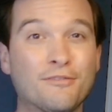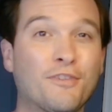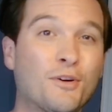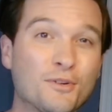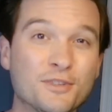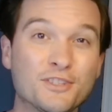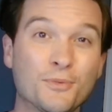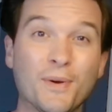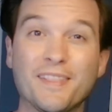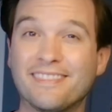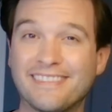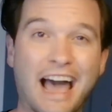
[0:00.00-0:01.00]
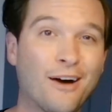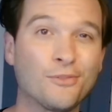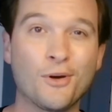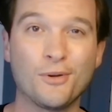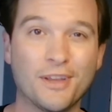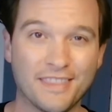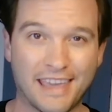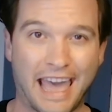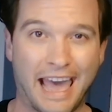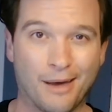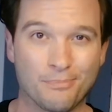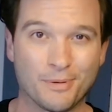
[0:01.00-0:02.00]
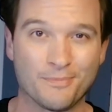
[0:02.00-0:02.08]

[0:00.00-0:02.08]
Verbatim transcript: first with downloading the app.